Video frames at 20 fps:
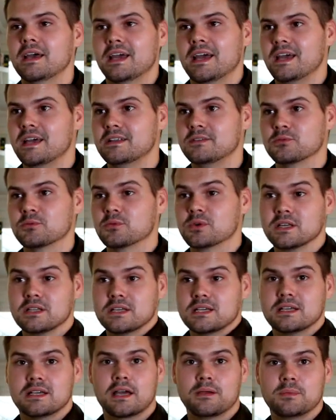And
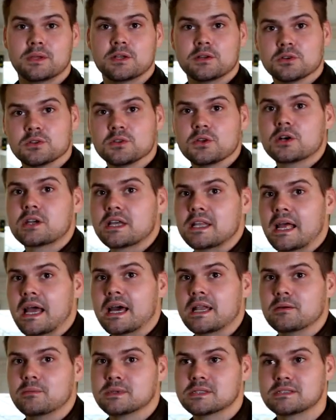really, I mean, you're looking
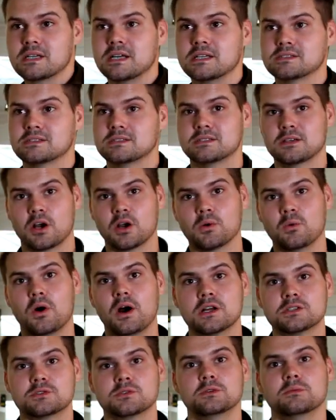at it, besides our
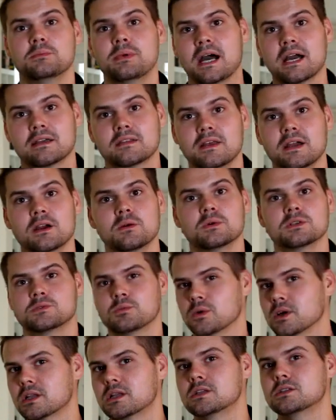washroom back there, which
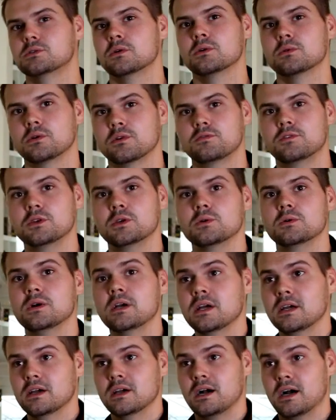we're gonna do a review
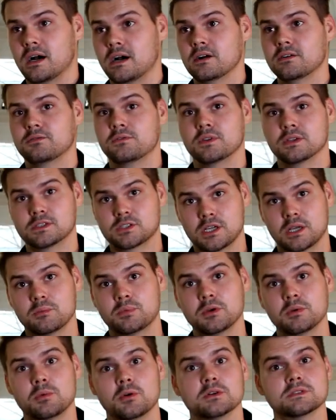of the
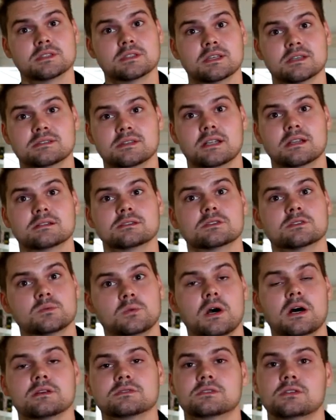shampoo bowls that they sent us as
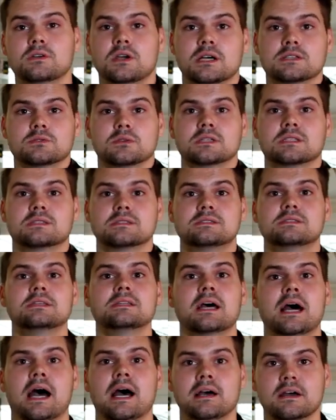well. So you guys will get to see
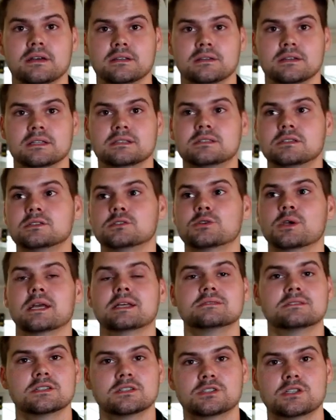that. It's in
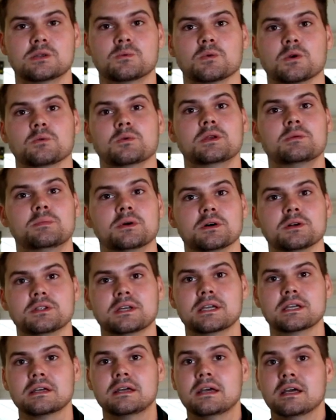transition, we're
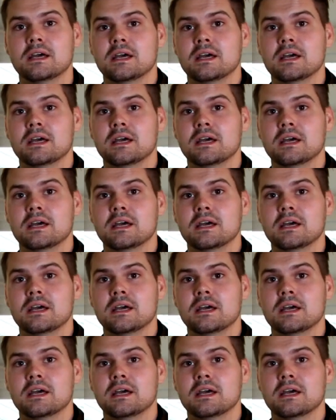rebuilding.